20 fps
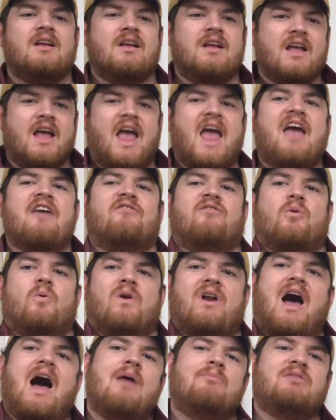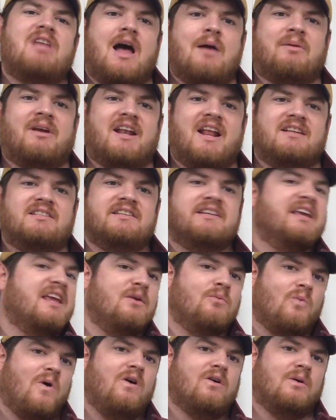Hey everyone, I'm Tom Knezick
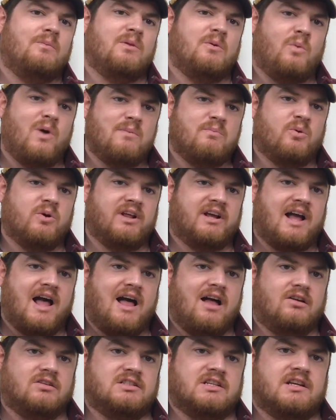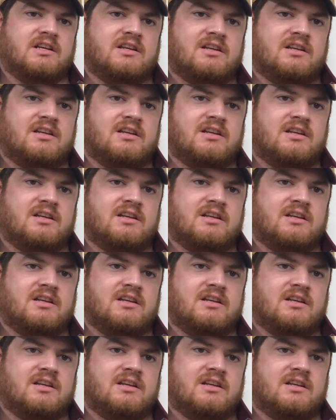and welcome to Whiteboard Ecology.